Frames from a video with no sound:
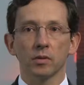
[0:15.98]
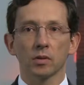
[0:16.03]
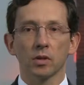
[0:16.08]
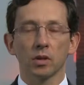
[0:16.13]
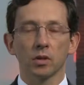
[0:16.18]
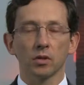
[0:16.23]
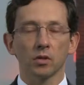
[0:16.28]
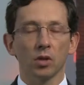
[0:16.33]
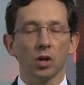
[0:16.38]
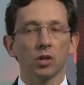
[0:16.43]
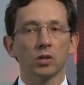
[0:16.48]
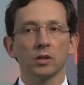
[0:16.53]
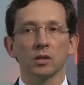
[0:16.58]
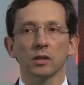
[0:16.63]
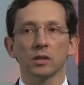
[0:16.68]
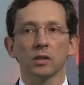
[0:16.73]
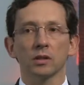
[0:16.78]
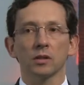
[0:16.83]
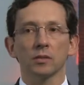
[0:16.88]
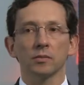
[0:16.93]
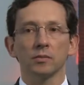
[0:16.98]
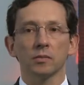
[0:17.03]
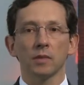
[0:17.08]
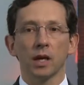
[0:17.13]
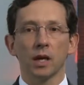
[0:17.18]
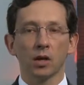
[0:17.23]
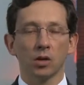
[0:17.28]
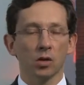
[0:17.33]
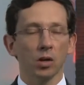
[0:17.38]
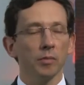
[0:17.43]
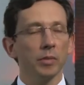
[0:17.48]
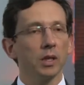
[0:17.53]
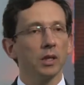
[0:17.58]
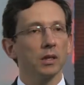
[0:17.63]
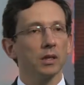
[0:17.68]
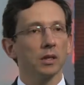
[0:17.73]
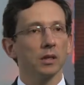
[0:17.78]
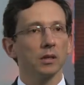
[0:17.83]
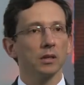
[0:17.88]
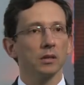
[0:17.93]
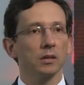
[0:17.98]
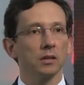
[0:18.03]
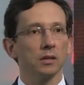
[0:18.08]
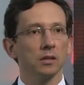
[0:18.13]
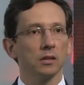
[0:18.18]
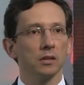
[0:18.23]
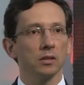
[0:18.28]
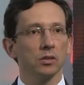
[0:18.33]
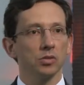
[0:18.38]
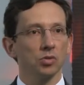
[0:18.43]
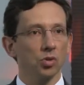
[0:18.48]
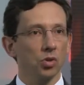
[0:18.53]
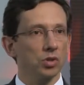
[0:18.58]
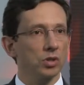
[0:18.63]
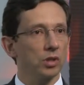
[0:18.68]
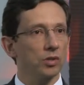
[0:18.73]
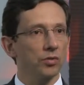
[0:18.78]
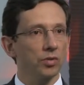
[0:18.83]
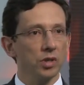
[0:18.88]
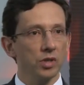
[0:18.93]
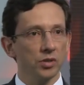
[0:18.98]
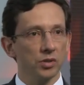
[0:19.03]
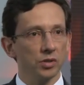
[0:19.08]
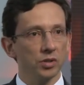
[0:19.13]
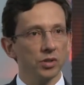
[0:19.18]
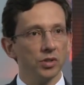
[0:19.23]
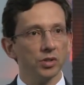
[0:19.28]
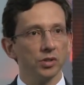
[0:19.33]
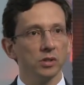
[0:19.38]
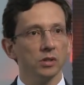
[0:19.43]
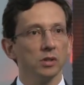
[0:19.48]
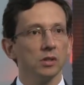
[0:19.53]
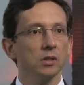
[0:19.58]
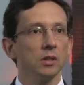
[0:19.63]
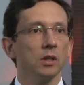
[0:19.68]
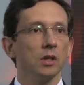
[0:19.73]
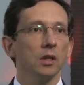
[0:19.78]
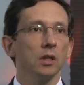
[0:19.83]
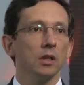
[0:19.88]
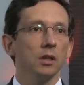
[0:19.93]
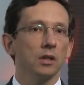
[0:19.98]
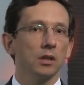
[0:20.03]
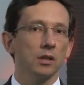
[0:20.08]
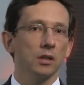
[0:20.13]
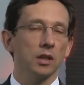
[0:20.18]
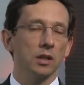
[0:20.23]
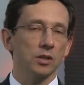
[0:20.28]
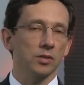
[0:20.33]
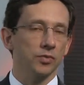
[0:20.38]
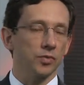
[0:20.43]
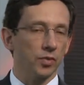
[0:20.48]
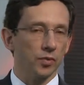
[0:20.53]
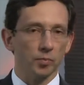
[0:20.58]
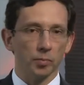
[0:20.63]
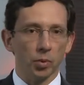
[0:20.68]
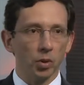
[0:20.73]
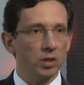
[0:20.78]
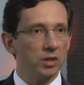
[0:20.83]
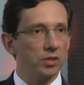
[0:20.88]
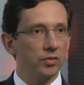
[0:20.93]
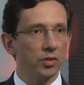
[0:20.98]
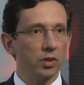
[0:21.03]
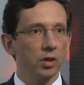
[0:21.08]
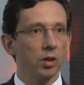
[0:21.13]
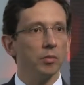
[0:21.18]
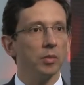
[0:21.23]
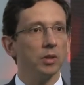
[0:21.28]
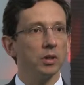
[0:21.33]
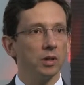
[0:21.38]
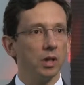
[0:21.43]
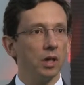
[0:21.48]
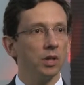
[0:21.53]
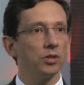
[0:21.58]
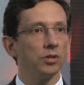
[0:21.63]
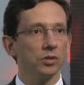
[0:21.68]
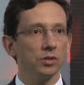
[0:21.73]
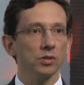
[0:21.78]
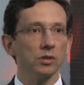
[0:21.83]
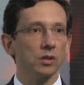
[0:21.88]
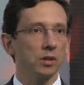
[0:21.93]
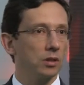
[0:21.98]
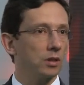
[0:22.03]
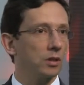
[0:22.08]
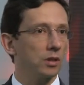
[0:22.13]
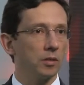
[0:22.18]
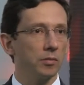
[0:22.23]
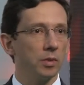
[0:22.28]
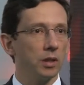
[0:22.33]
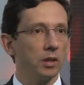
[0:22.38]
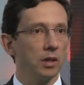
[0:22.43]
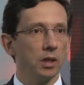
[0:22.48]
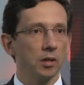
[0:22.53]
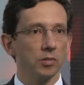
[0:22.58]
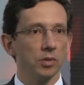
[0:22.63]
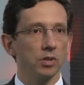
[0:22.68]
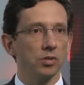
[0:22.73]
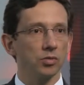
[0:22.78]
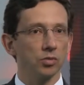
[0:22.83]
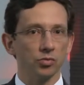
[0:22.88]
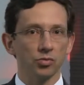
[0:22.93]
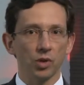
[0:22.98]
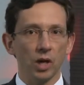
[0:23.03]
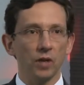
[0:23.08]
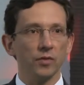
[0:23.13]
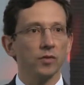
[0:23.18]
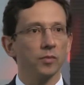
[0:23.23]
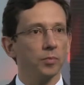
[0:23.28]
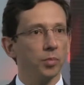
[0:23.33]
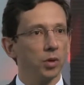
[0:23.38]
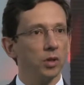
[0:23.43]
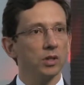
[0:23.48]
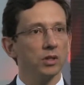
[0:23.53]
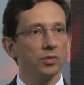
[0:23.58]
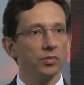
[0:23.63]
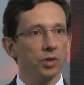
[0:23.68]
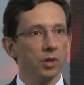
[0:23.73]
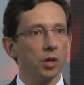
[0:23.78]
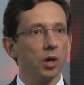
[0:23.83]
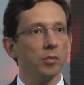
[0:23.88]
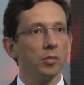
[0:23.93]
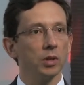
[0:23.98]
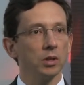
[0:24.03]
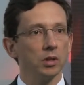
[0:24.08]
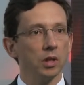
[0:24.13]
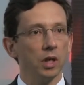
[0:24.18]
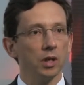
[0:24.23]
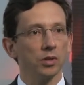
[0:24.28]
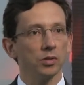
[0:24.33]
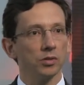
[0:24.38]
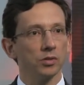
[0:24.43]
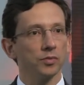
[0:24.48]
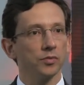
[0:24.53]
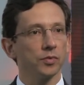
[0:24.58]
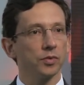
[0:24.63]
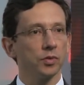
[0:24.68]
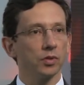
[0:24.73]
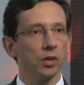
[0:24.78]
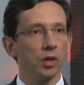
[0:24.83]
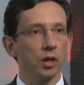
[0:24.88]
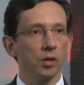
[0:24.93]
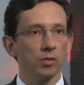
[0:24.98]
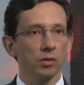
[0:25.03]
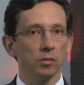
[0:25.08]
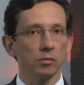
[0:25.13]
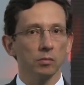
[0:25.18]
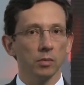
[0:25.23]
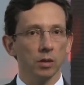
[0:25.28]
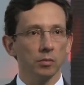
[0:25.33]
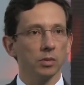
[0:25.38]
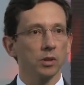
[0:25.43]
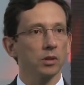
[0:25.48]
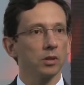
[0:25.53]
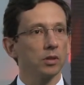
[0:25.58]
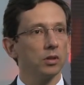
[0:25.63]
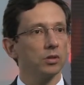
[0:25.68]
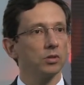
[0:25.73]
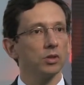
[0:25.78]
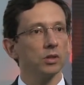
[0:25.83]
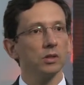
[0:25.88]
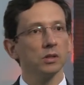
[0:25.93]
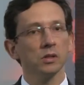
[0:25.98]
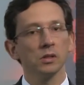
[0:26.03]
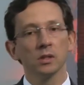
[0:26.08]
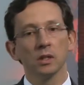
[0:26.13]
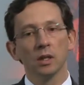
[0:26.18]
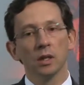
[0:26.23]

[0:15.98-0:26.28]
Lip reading: conduct economic and social research. That's for policy recommendations. The main aim is to draft policy recommendations for our member countries.